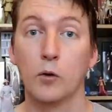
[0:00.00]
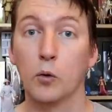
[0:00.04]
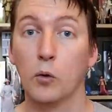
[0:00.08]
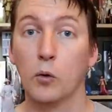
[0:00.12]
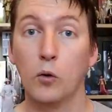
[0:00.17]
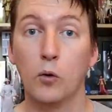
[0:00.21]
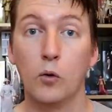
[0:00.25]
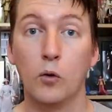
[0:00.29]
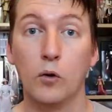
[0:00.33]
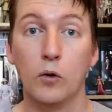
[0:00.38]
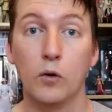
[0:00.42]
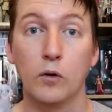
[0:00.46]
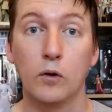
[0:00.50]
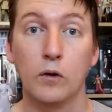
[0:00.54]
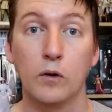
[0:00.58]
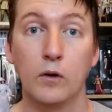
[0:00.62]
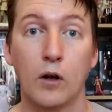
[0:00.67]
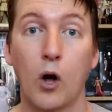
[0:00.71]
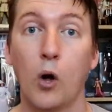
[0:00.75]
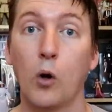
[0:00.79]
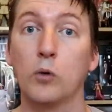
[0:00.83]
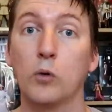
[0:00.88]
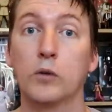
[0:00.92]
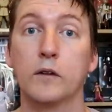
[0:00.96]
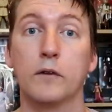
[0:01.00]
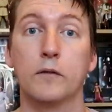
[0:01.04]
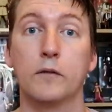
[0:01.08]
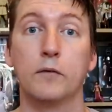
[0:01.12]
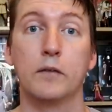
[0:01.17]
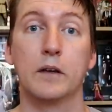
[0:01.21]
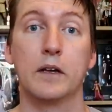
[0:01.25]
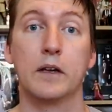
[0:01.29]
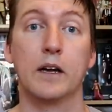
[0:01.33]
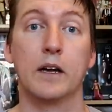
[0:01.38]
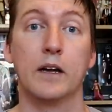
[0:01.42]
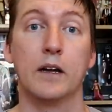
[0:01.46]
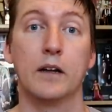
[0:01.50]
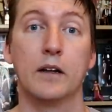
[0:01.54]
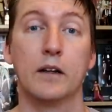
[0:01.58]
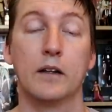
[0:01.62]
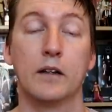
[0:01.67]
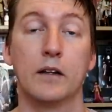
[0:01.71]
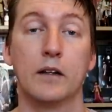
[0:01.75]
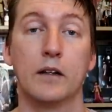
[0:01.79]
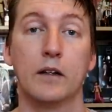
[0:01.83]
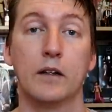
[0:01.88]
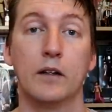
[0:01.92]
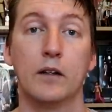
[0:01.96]
Your oldest figure,
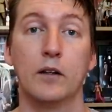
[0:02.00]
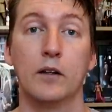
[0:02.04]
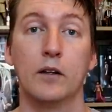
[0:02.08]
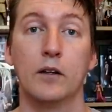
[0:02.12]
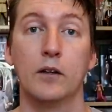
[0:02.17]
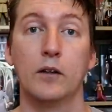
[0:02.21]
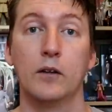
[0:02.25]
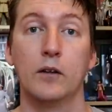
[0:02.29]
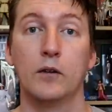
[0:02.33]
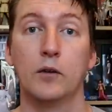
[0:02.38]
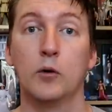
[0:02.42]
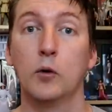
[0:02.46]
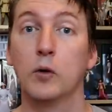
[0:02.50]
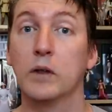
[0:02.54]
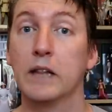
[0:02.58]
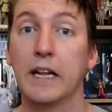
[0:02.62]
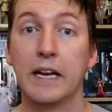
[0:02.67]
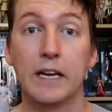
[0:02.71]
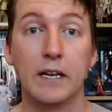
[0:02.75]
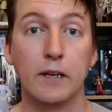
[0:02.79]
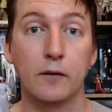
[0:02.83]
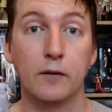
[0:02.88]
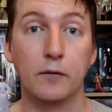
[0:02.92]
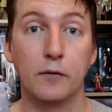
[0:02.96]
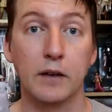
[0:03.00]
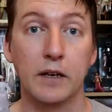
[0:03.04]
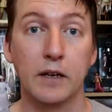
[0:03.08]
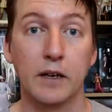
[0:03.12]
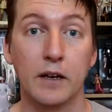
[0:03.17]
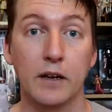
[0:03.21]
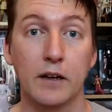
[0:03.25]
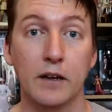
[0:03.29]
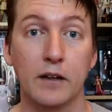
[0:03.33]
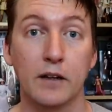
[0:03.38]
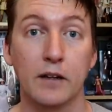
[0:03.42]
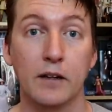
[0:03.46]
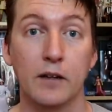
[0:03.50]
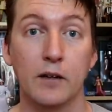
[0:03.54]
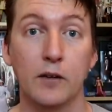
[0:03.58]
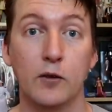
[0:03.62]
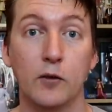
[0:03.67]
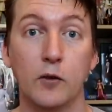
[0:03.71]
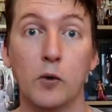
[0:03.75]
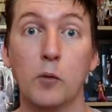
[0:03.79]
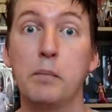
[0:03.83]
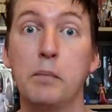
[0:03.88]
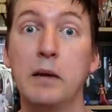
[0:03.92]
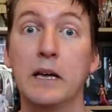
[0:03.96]
your latest figure,
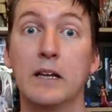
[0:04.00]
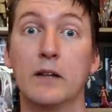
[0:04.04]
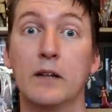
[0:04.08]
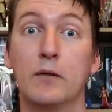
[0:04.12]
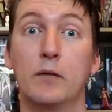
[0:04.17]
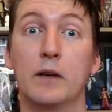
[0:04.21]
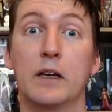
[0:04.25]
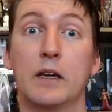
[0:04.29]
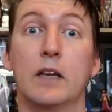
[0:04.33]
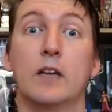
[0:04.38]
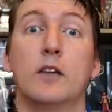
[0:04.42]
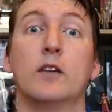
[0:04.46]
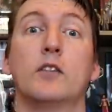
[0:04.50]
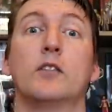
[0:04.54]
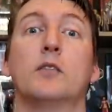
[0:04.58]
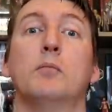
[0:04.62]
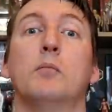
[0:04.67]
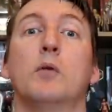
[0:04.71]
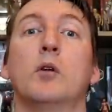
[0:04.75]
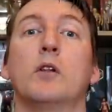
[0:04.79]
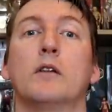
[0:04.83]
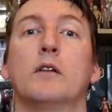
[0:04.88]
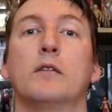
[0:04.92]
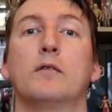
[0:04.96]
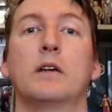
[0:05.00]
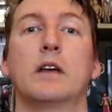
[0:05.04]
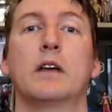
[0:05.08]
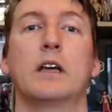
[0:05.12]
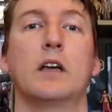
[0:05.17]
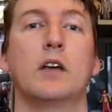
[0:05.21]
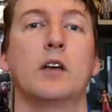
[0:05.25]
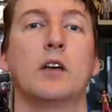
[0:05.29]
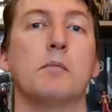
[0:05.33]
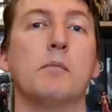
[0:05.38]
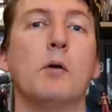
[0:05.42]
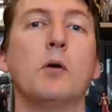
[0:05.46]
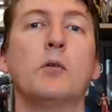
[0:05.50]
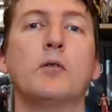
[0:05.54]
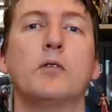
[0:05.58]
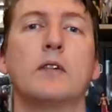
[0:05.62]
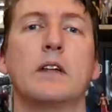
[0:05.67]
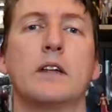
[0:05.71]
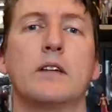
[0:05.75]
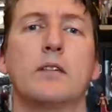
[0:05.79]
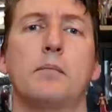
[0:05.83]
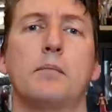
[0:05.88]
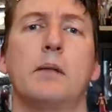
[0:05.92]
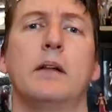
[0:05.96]
your biggest figure, your smallest figure, your
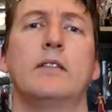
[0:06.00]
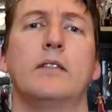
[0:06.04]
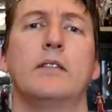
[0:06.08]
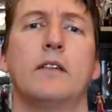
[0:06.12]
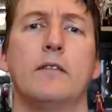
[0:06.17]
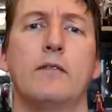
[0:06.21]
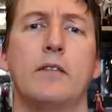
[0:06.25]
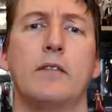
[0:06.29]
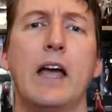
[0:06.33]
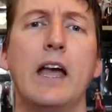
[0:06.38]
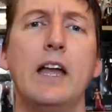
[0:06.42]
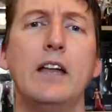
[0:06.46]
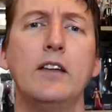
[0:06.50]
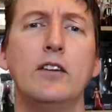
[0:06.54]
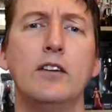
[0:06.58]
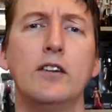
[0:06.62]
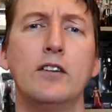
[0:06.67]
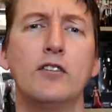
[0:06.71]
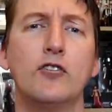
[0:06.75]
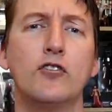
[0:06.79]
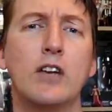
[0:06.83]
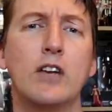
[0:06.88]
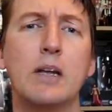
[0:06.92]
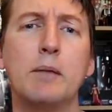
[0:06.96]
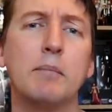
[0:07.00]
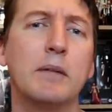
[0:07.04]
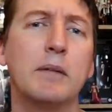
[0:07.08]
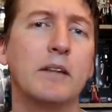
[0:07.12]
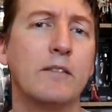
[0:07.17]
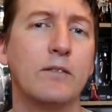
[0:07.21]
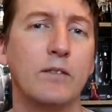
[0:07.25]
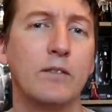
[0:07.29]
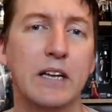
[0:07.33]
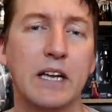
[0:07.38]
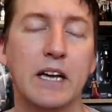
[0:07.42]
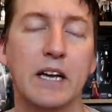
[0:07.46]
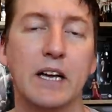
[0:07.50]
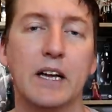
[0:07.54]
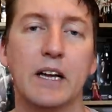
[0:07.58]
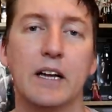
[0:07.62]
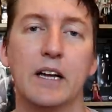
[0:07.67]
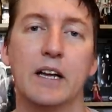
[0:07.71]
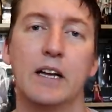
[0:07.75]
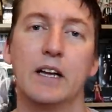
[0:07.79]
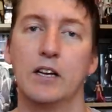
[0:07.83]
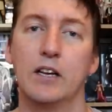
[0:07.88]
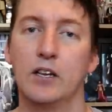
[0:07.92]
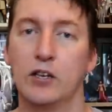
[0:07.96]
most expensive and your cheapest figure.
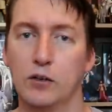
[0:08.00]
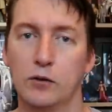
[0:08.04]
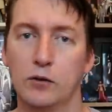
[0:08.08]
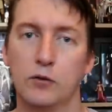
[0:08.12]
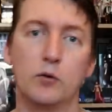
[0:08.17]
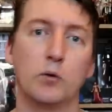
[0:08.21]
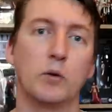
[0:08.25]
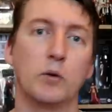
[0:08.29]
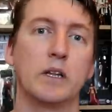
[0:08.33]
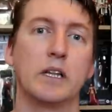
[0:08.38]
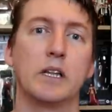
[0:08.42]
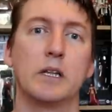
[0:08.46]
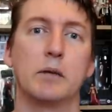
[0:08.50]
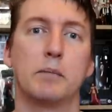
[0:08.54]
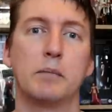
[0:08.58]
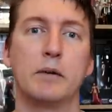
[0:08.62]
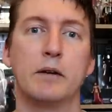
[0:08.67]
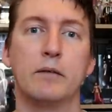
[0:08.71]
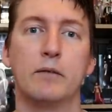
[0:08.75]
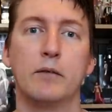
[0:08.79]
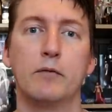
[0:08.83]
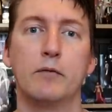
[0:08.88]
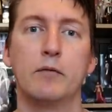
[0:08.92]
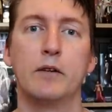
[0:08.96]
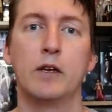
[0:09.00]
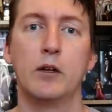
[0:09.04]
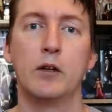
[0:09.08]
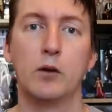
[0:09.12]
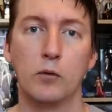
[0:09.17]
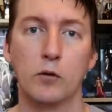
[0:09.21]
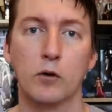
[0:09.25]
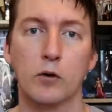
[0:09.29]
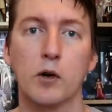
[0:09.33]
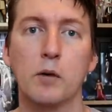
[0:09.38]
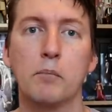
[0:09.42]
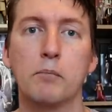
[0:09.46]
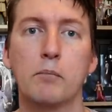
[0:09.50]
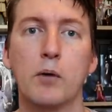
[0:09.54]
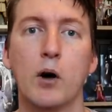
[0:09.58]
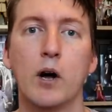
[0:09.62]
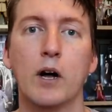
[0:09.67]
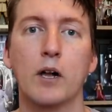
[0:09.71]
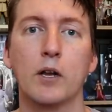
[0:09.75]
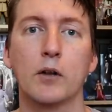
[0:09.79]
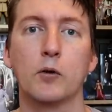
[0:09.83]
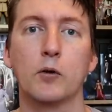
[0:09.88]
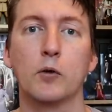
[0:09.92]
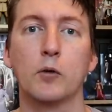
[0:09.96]
You just do a little bit of a video and
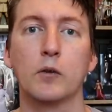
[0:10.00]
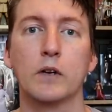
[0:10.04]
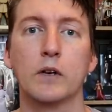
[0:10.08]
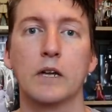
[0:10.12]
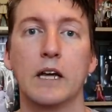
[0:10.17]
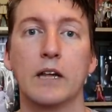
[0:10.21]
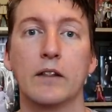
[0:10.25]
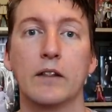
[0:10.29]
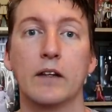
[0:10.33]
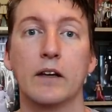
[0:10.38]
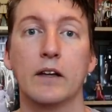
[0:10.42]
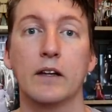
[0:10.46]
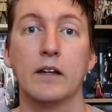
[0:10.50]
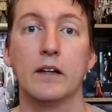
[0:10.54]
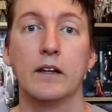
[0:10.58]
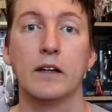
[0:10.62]
compile it all together.